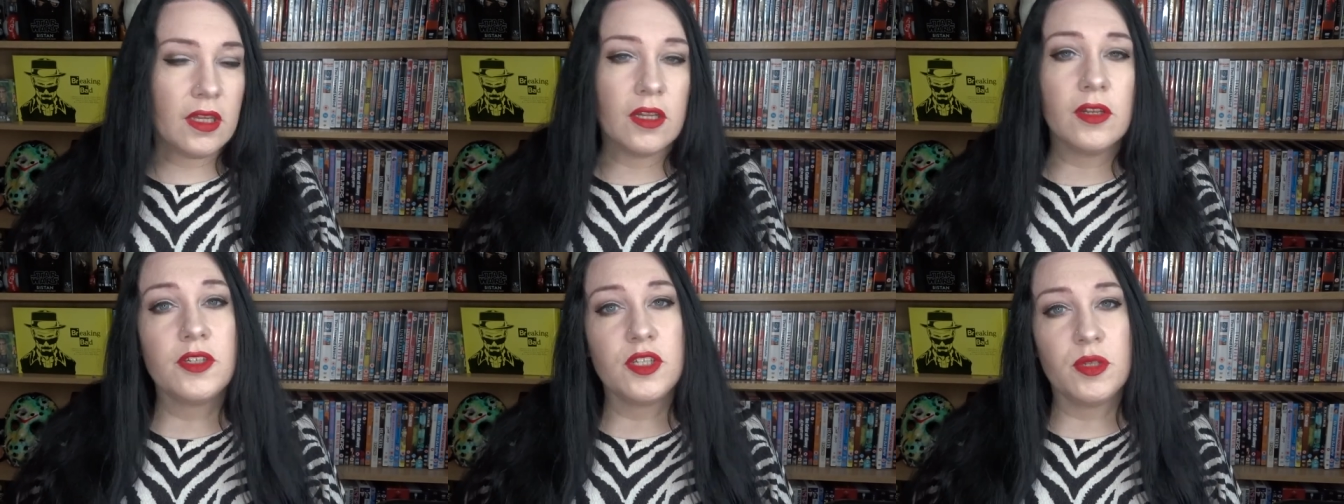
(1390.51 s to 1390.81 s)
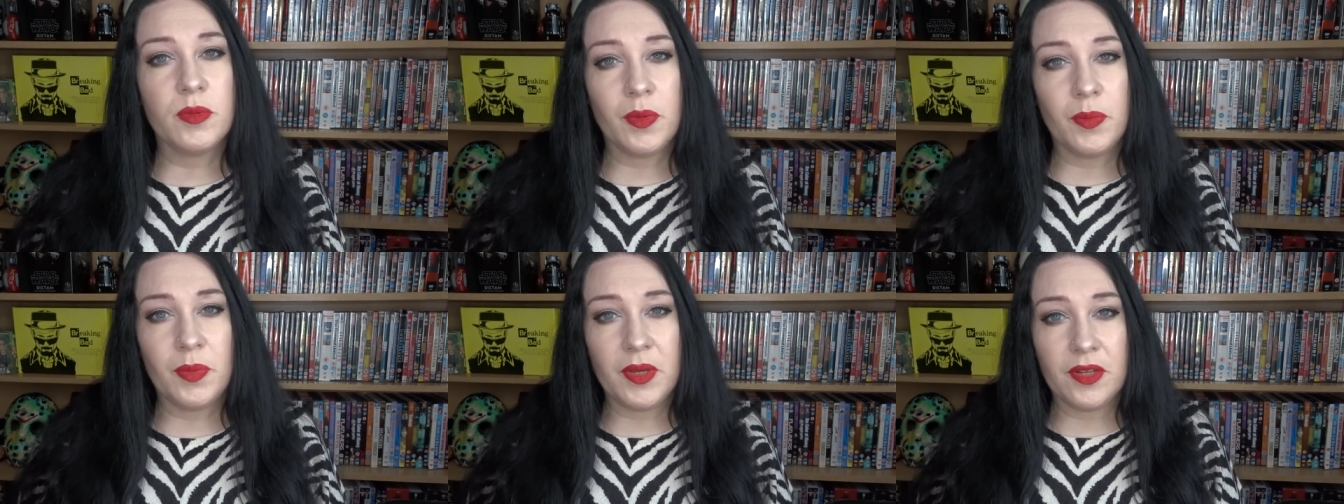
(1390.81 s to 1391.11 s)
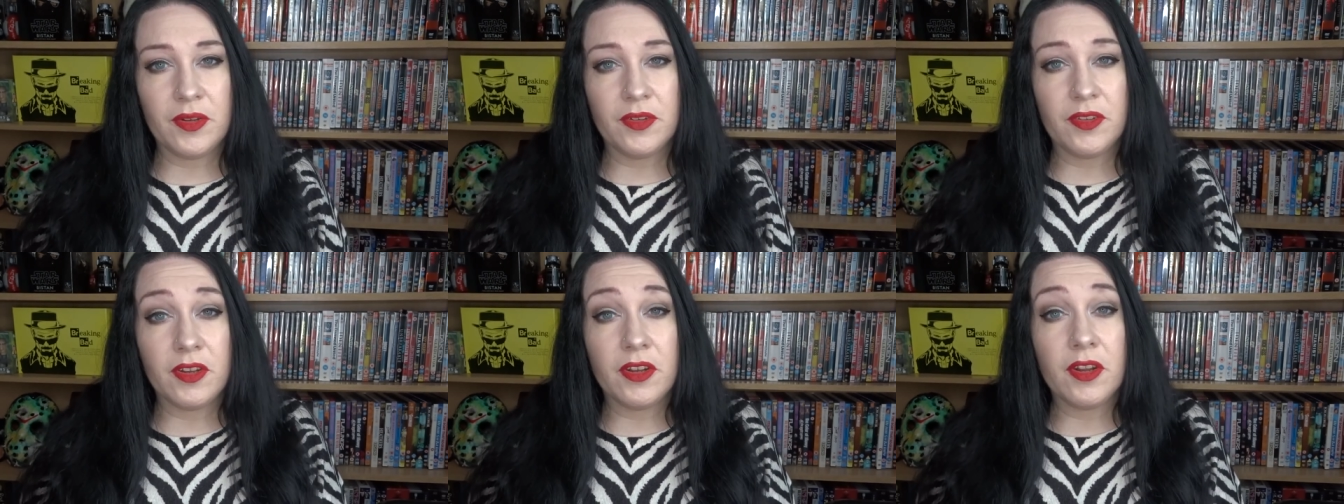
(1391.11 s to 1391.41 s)
looks a bit
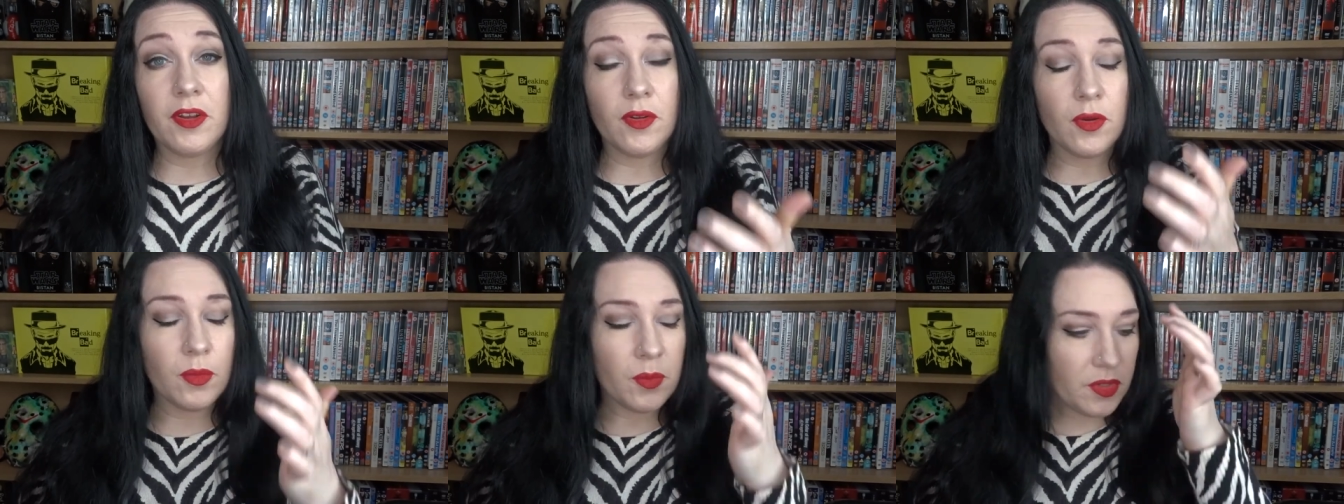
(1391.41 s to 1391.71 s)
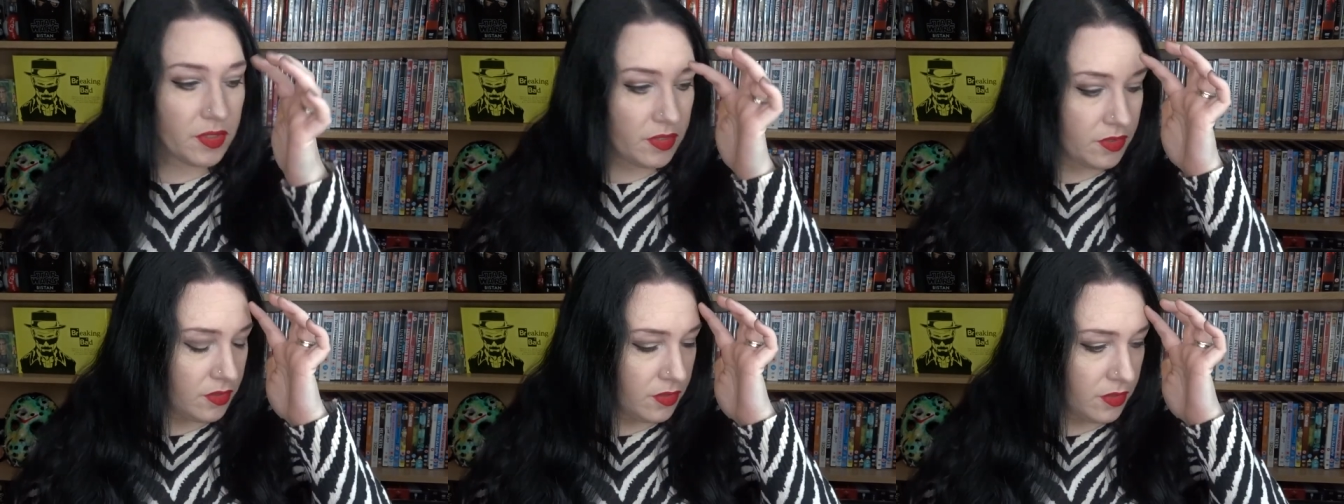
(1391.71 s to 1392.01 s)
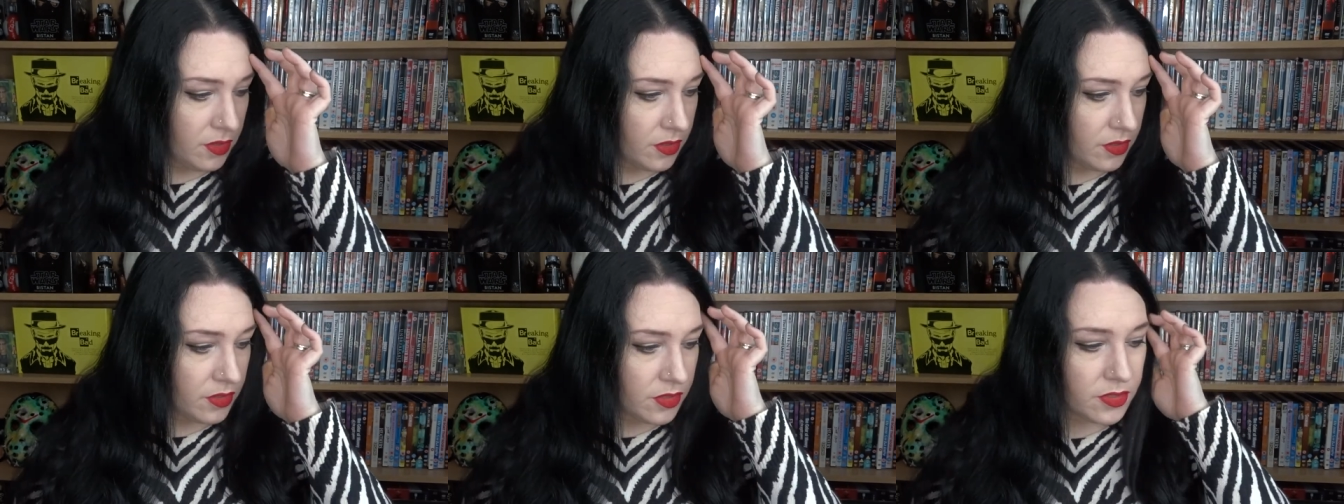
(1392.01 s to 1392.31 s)
better than I normally do,
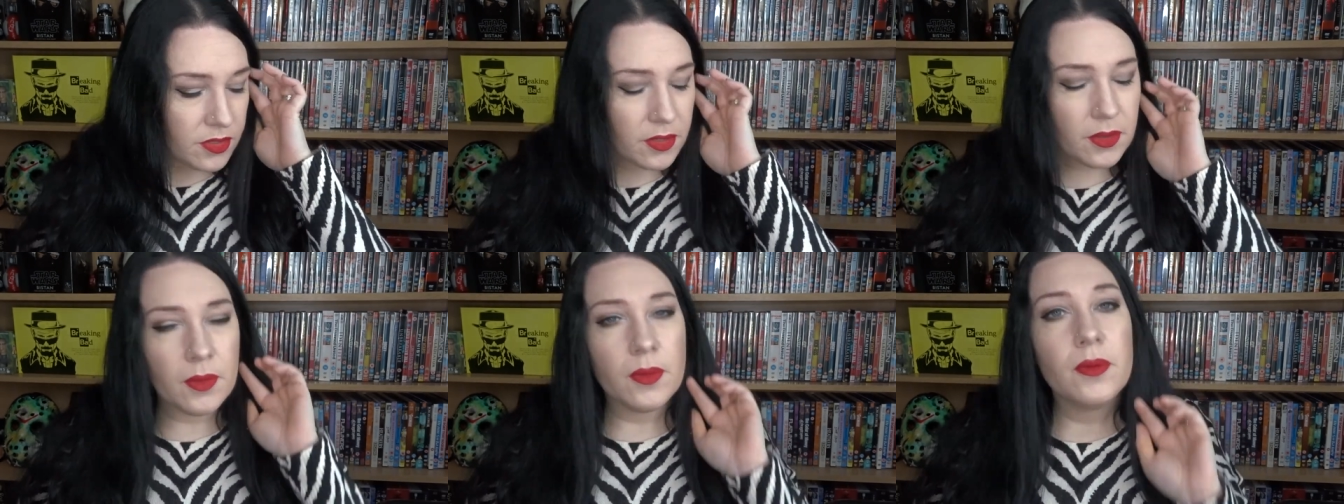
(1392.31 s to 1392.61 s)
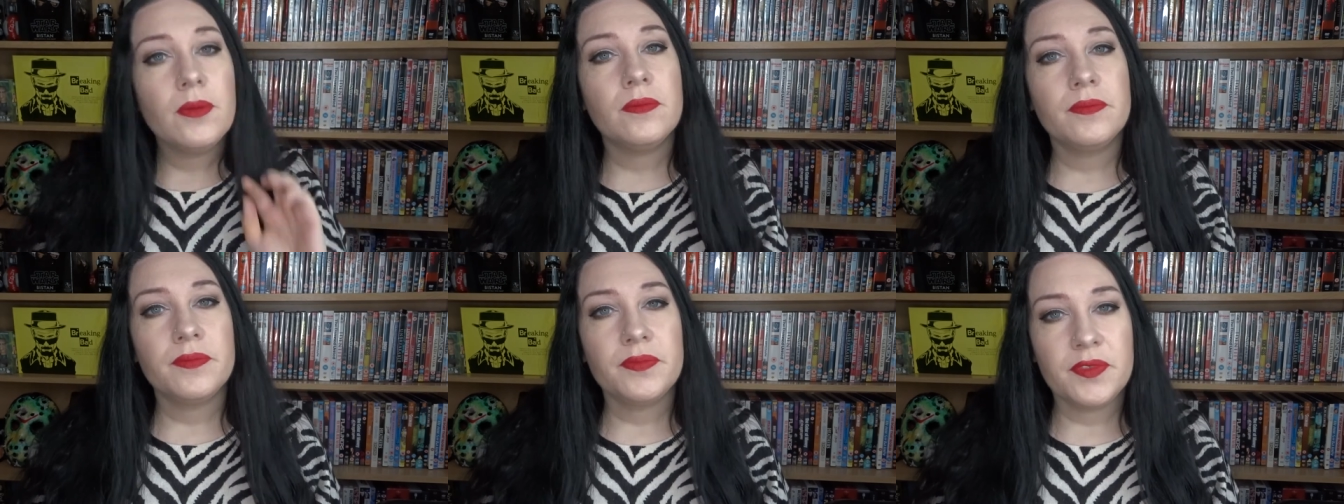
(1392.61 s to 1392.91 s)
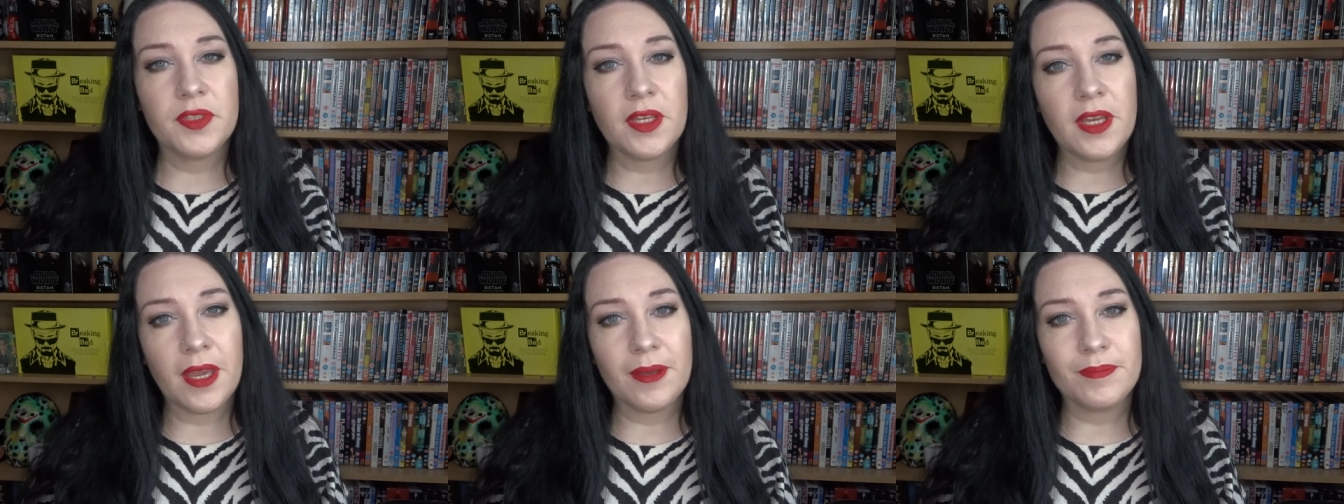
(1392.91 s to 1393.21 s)
so
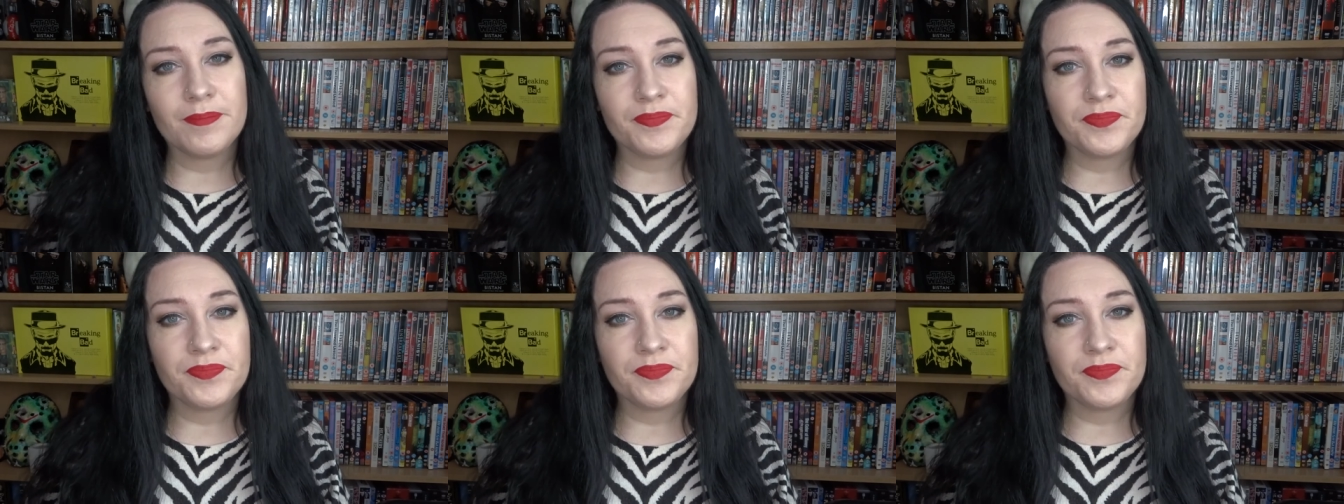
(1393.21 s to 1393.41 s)
yeah.